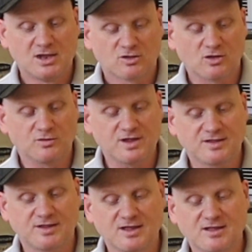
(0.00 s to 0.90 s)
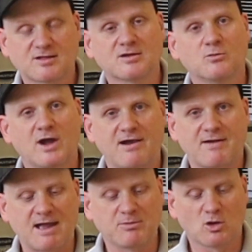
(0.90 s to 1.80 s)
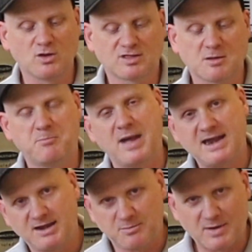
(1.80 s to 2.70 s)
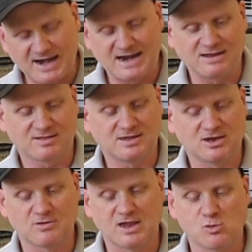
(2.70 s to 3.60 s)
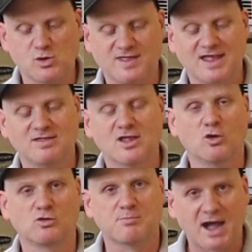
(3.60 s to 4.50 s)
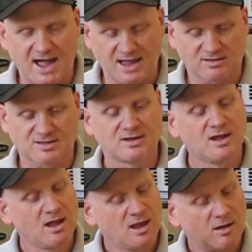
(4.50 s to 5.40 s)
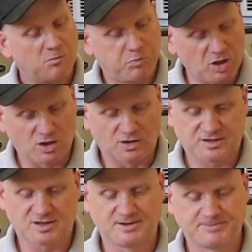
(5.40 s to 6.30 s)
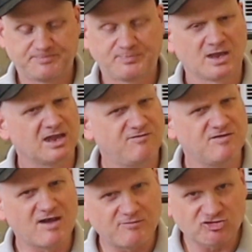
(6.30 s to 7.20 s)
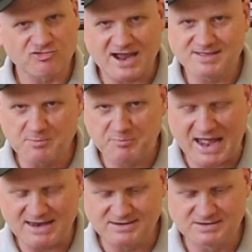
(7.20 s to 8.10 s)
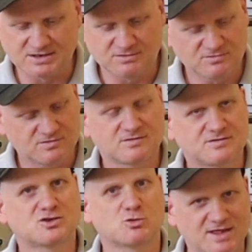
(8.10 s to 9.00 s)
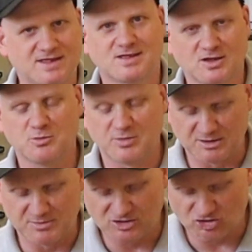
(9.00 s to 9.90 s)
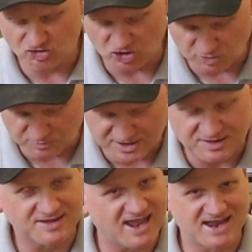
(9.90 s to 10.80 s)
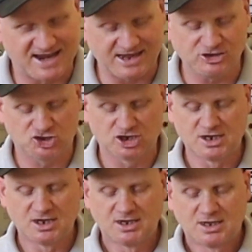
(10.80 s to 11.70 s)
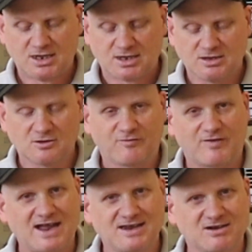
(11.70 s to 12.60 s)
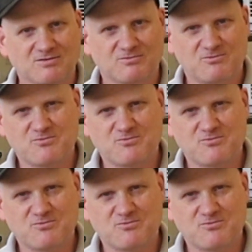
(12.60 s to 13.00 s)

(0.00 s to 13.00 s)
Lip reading: So this is where I'm going to bend my 90 degree within those marks. But if you've ever tried to bend 22 millimeter tube this day and age, you'll find it